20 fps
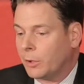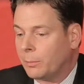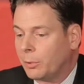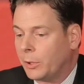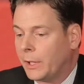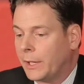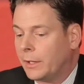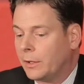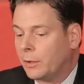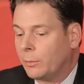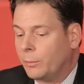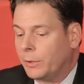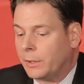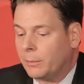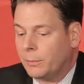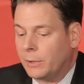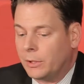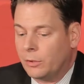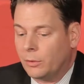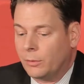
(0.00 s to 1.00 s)
of the planning that we
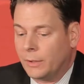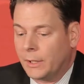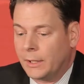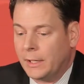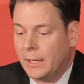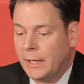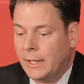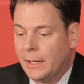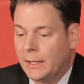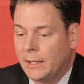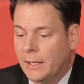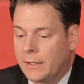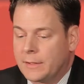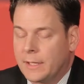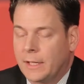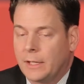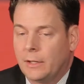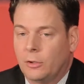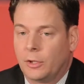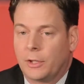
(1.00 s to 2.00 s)
can be doing is
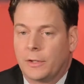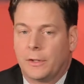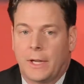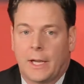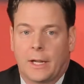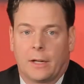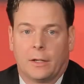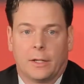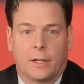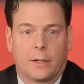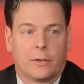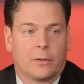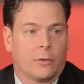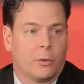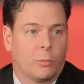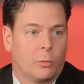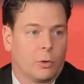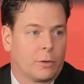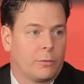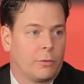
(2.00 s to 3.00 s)
taking a look at the analytics of
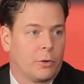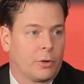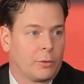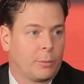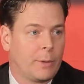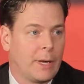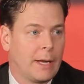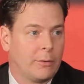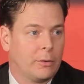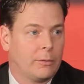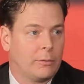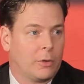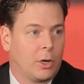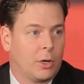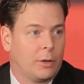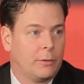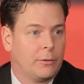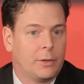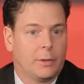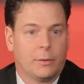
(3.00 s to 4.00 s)
the workforce we have
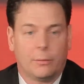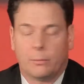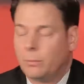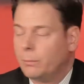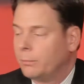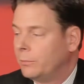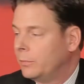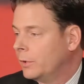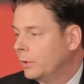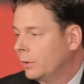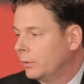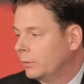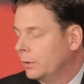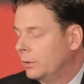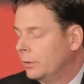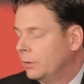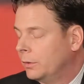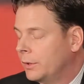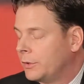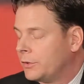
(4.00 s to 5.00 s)
involved. And
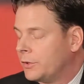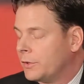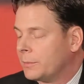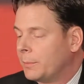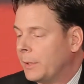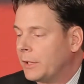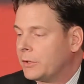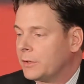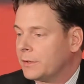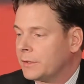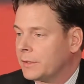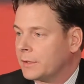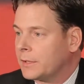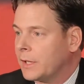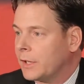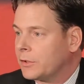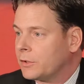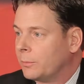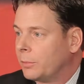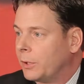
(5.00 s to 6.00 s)
Liz just mentioned
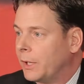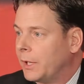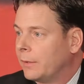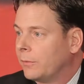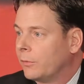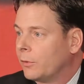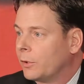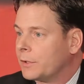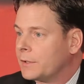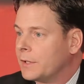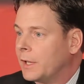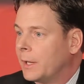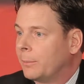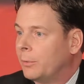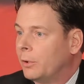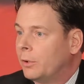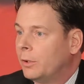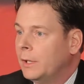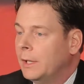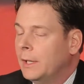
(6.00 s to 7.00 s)
succession planning, for
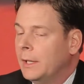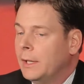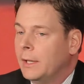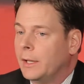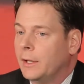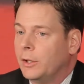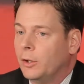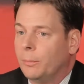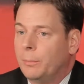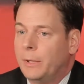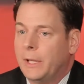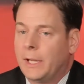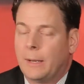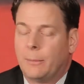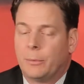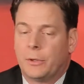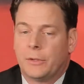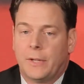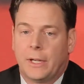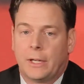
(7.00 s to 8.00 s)
example. Being
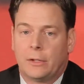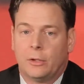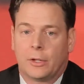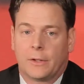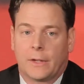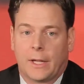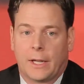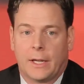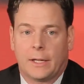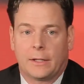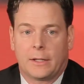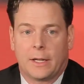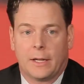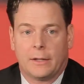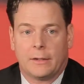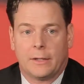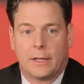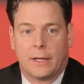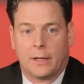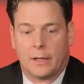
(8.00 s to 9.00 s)
able to take a look at that
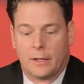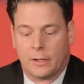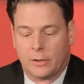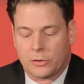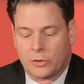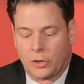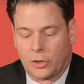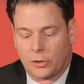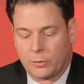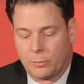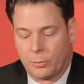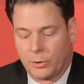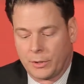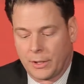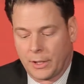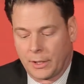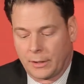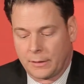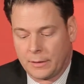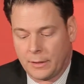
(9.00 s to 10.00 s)
headcount data and start to
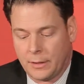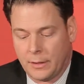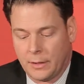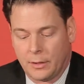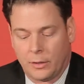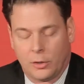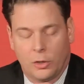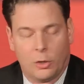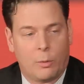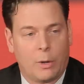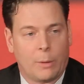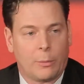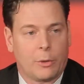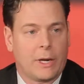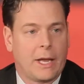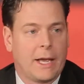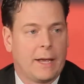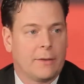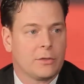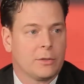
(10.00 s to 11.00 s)
predict where we're
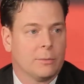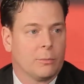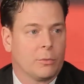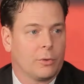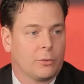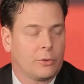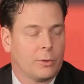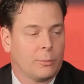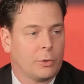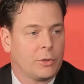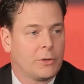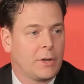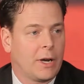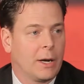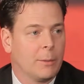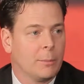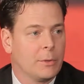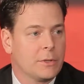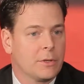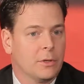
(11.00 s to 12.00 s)
going to have some
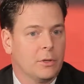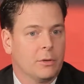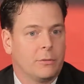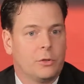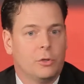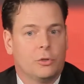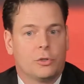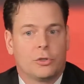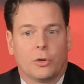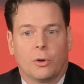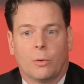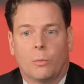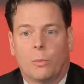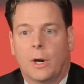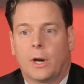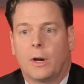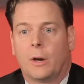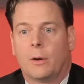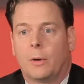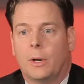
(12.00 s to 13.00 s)
retirements in the future,
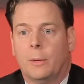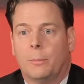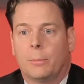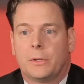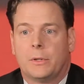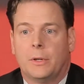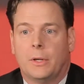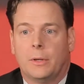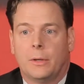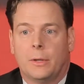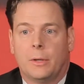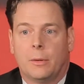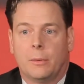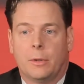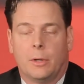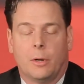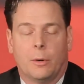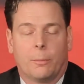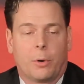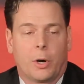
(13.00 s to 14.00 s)
where in
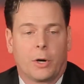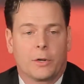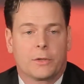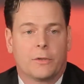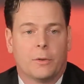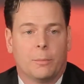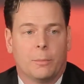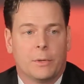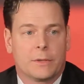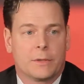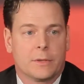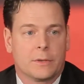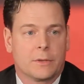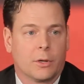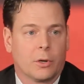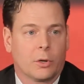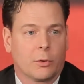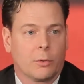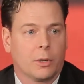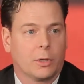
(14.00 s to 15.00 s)
parts of the business
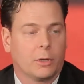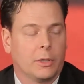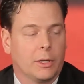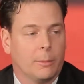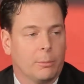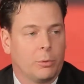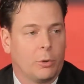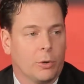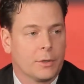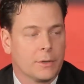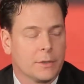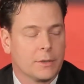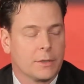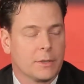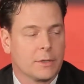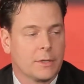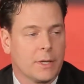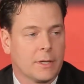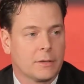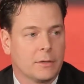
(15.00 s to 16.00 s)
that are critically important to
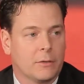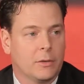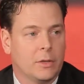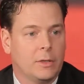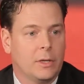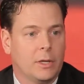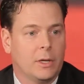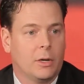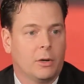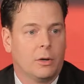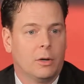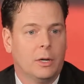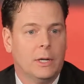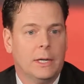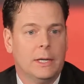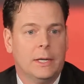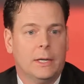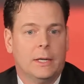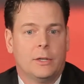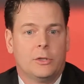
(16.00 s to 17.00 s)
success of the deal
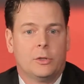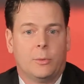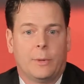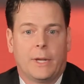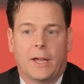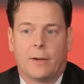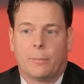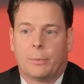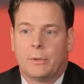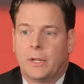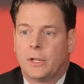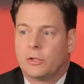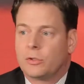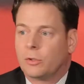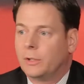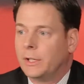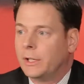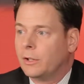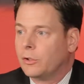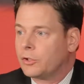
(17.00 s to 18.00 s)
do we have
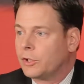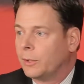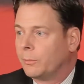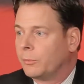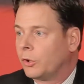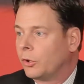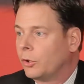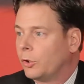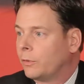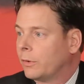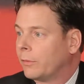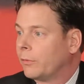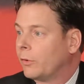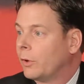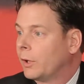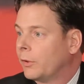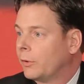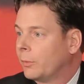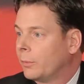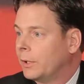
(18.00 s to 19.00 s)
potential leadership turnover
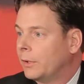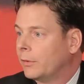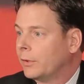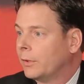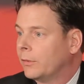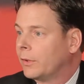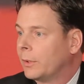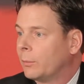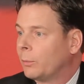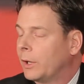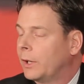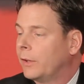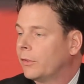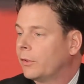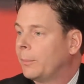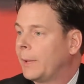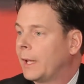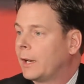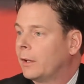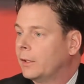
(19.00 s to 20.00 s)
for other reasons, and running
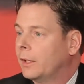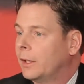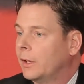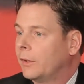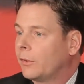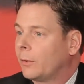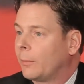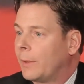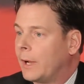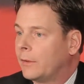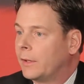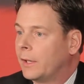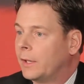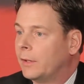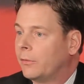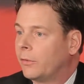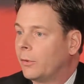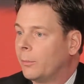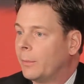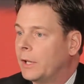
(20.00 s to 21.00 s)
some analytics around that
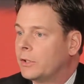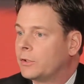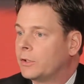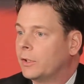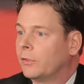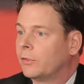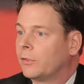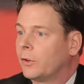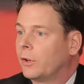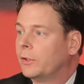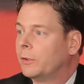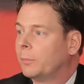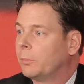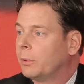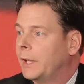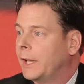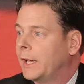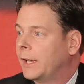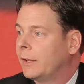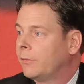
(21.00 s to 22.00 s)
information and starting to
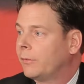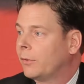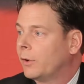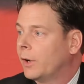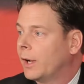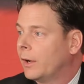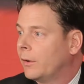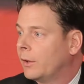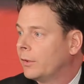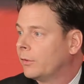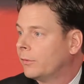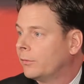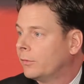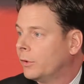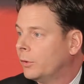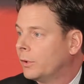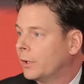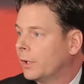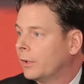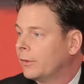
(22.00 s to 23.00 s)
plan for areas of
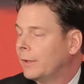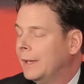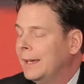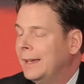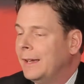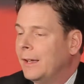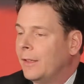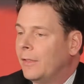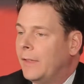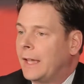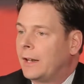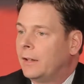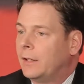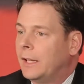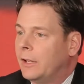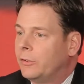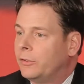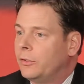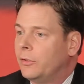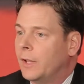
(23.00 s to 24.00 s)
focus. That
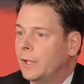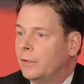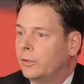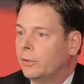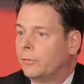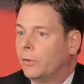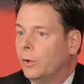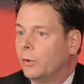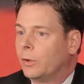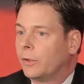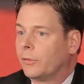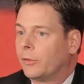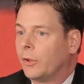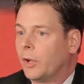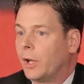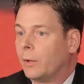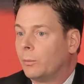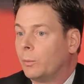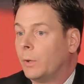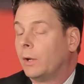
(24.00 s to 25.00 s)
allows you then to focus
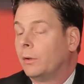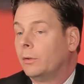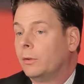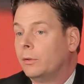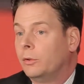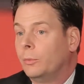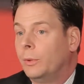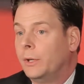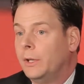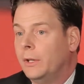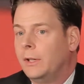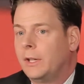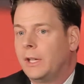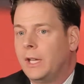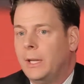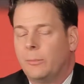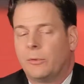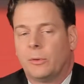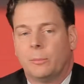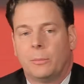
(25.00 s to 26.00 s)
on, well, do we need to
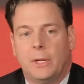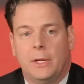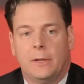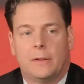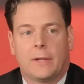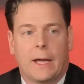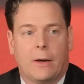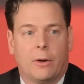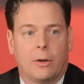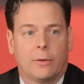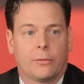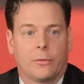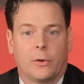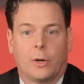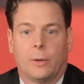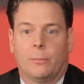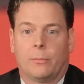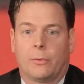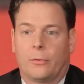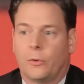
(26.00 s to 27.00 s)
keep some key talent
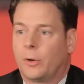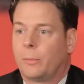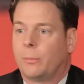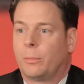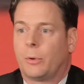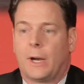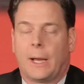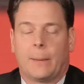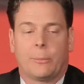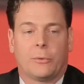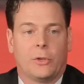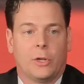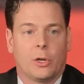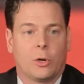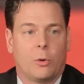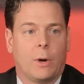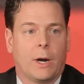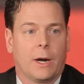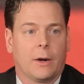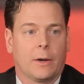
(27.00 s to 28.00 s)
for perhaps the
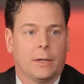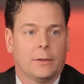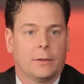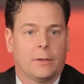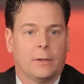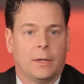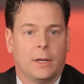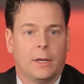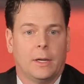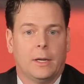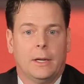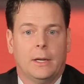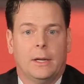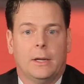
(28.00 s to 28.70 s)
acquired entity